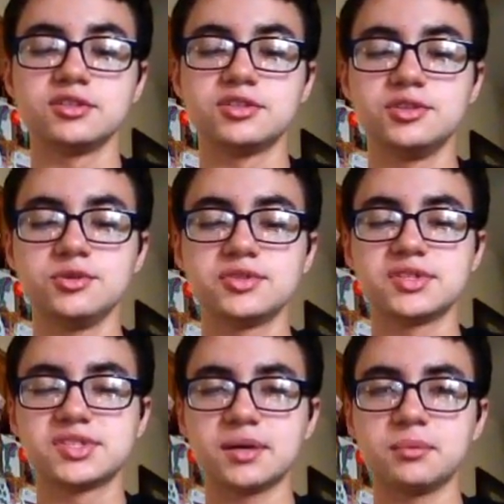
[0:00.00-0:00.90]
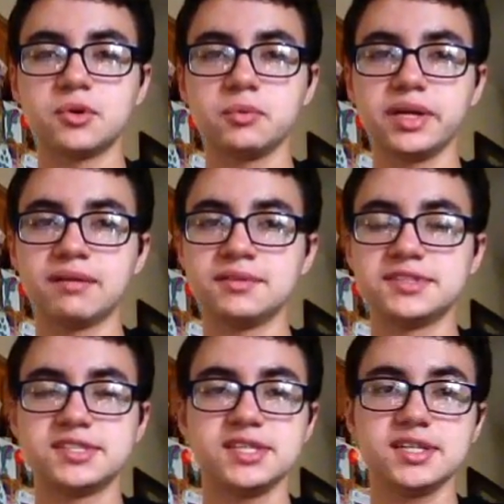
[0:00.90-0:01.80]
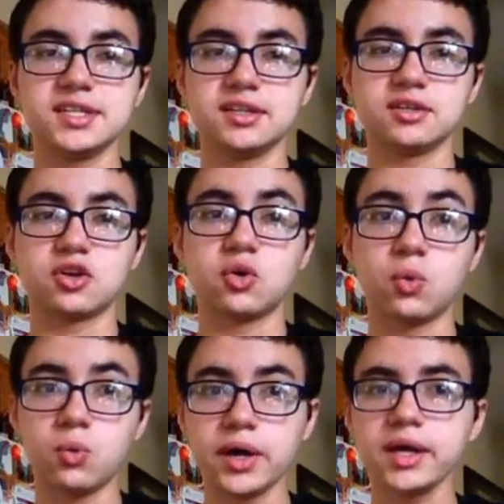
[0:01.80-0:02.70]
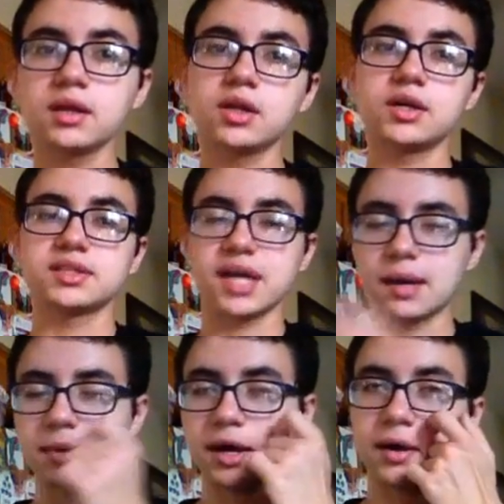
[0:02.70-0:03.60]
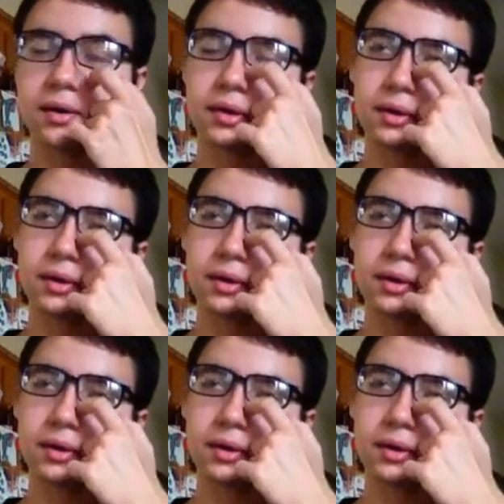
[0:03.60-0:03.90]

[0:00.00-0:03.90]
chooses someone we haven't seen in quite a long time now.